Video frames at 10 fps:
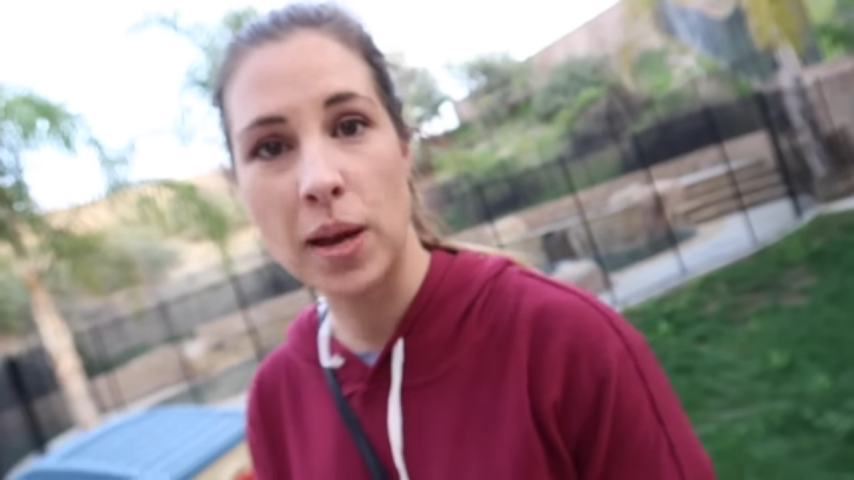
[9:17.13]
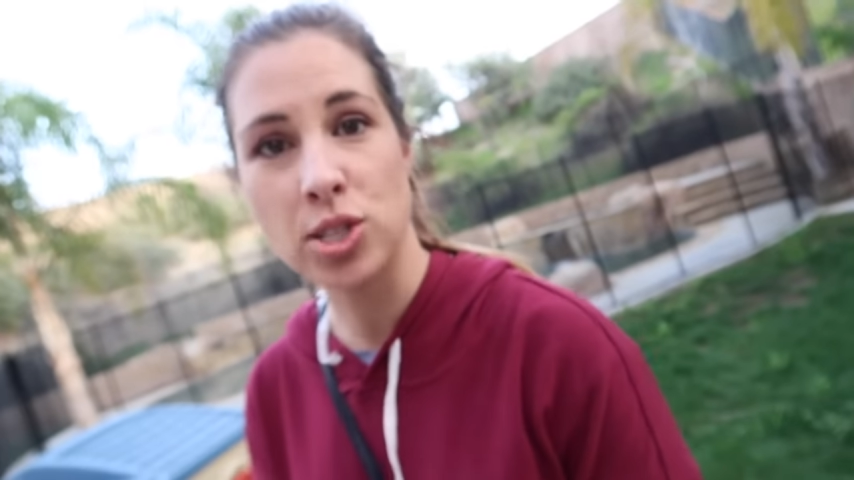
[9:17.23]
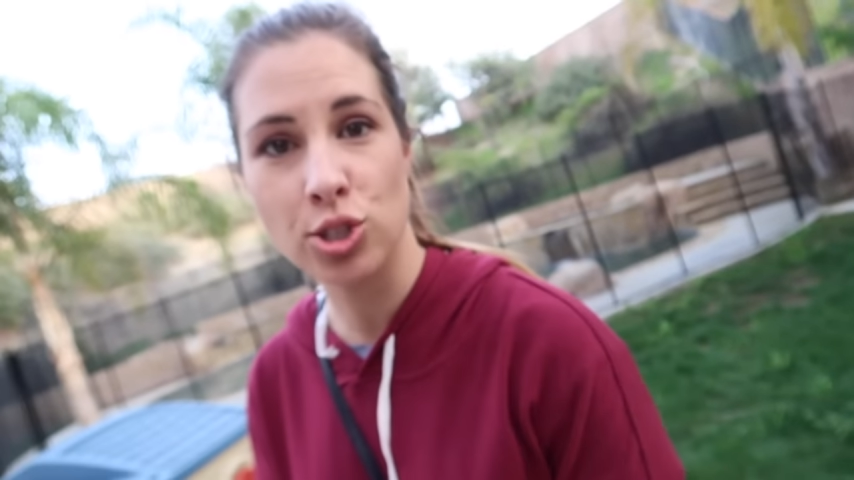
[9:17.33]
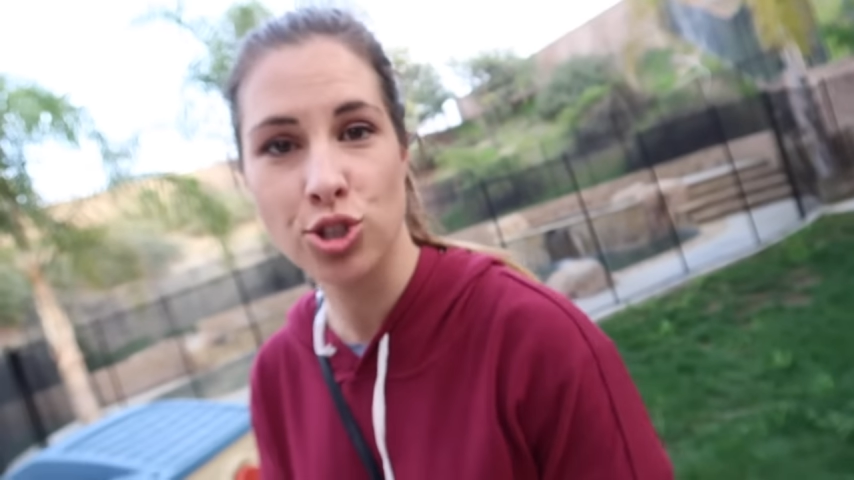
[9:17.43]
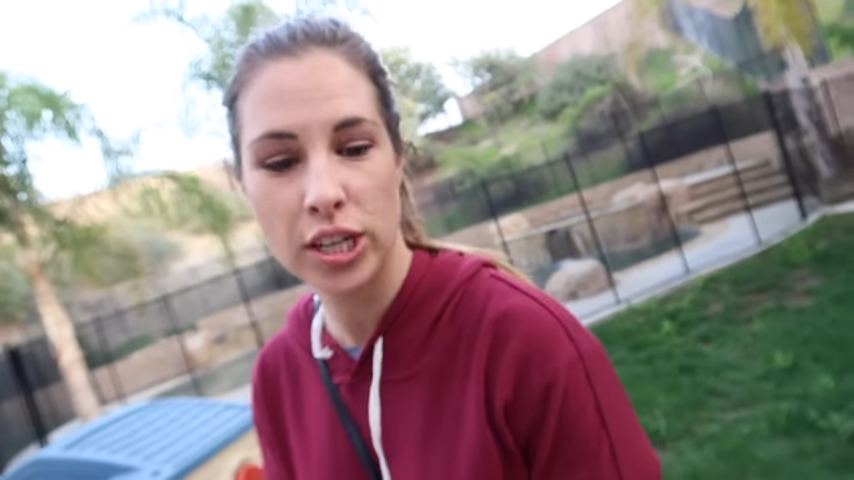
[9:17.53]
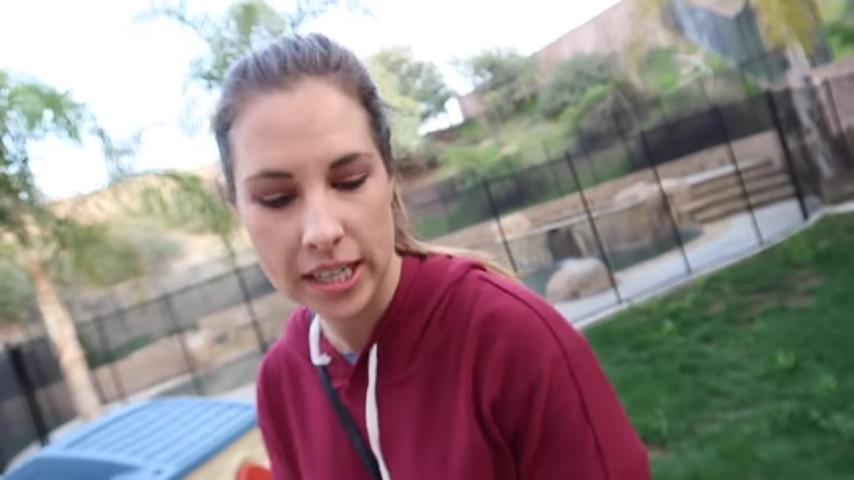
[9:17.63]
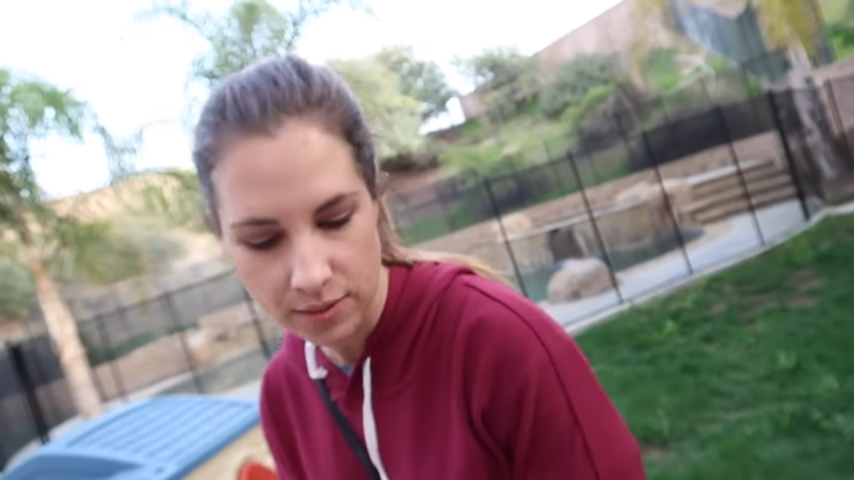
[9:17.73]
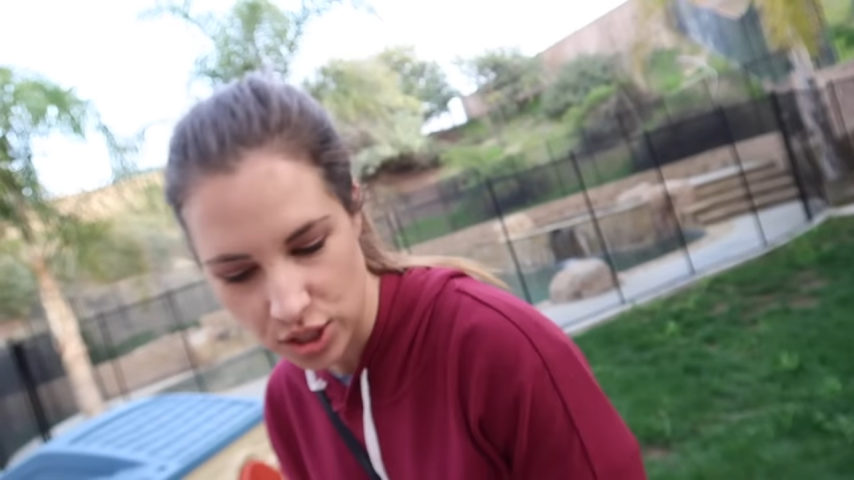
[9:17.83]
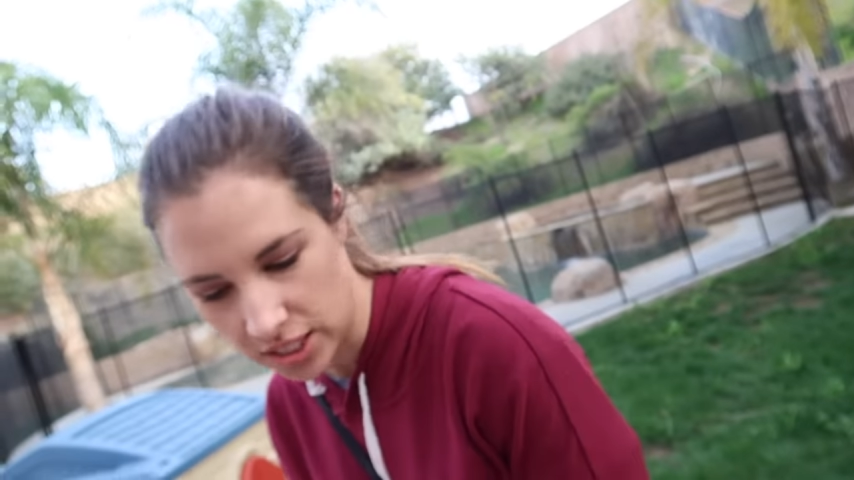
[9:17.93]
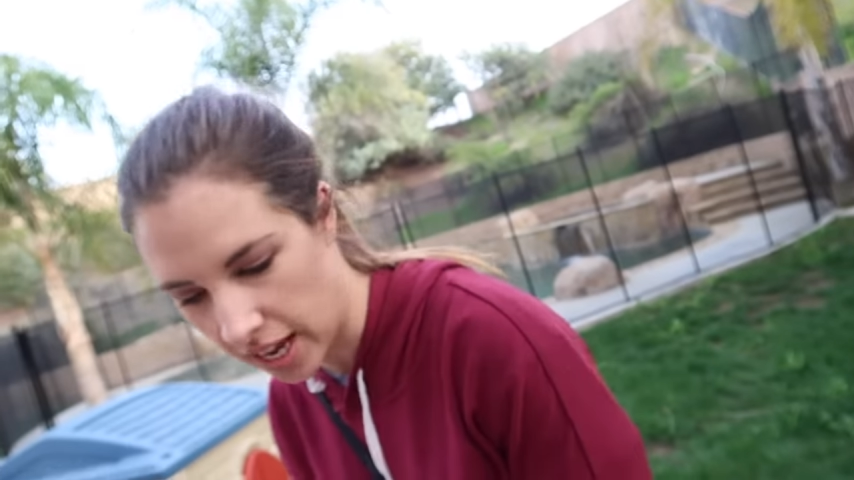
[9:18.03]
special treat
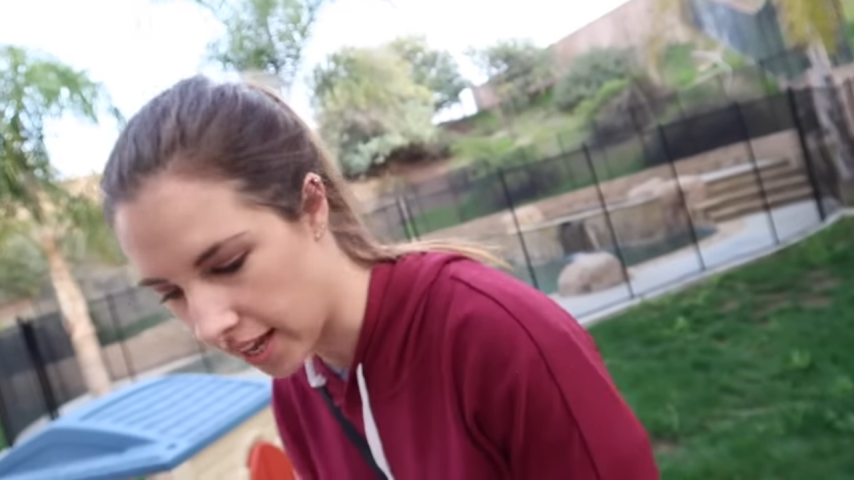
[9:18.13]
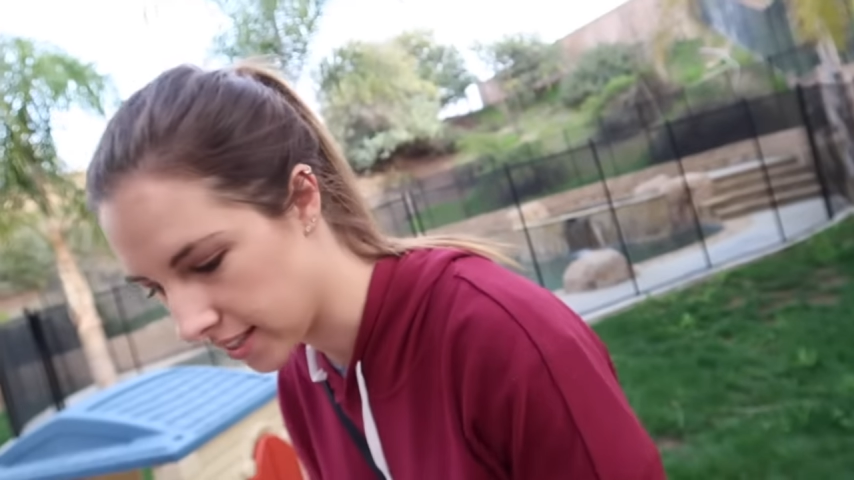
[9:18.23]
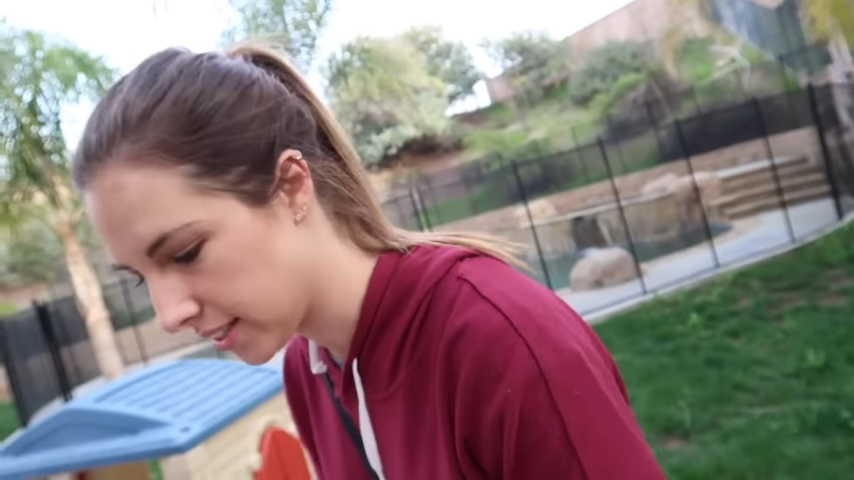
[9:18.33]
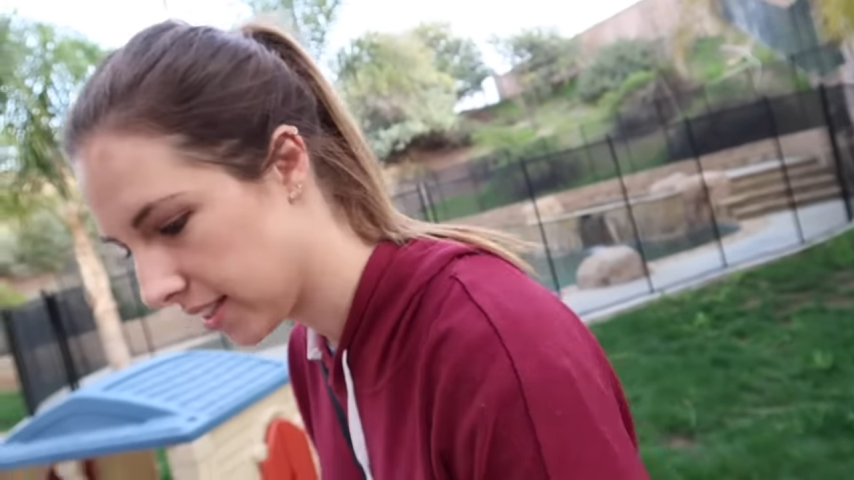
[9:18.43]
if she does.